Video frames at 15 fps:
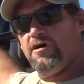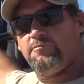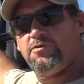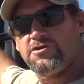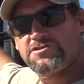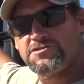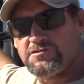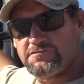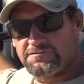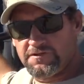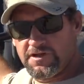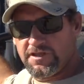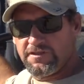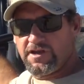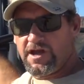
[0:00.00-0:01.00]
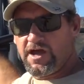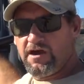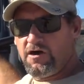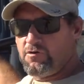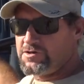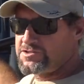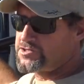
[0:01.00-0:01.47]
a personal friend that I
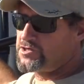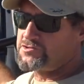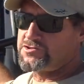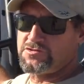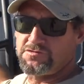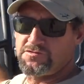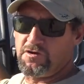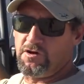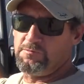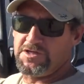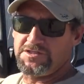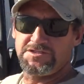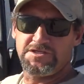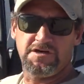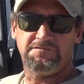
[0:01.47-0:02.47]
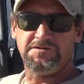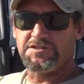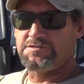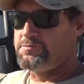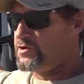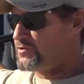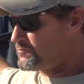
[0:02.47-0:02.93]
always go to with all my stuff.
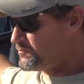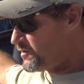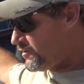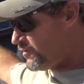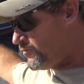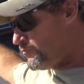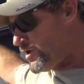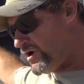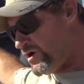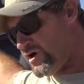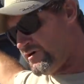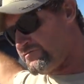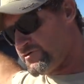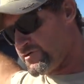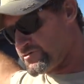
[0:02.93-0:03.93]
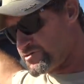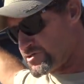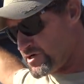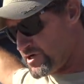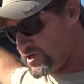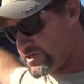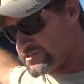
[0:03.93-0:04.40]
He's built all my off-road
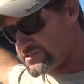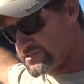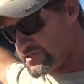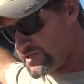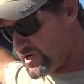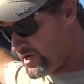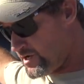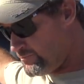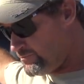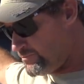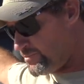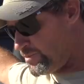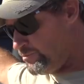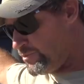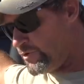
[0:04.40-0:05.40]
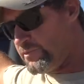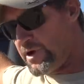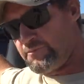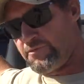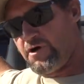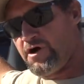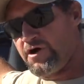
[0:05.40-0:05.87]
trucks, built my
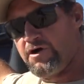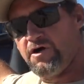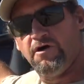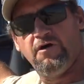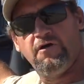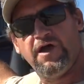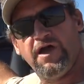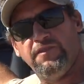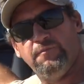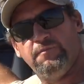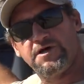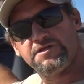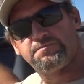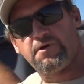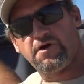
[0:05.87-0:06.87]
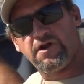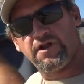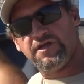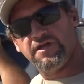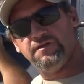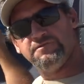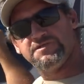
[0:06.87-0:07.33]
Bronco, and the best part
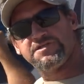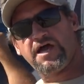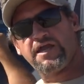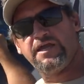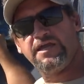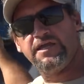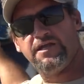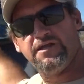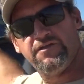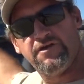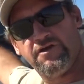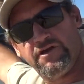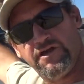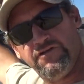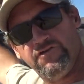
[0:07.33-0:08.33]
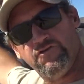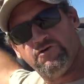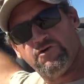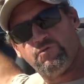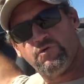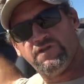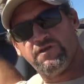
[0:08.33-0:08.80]
of him is I can get in there and do
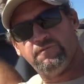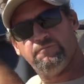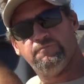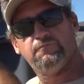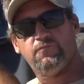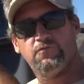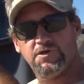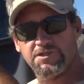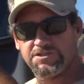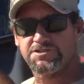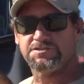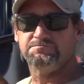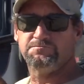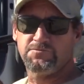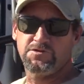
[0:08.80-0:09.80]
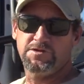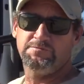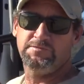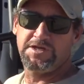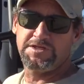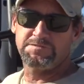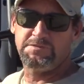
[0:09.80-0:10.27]
it with him, which really
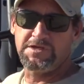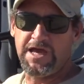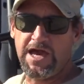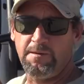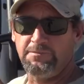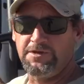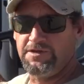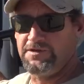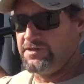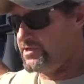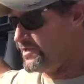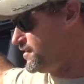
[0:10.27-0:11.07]
makes me happy in the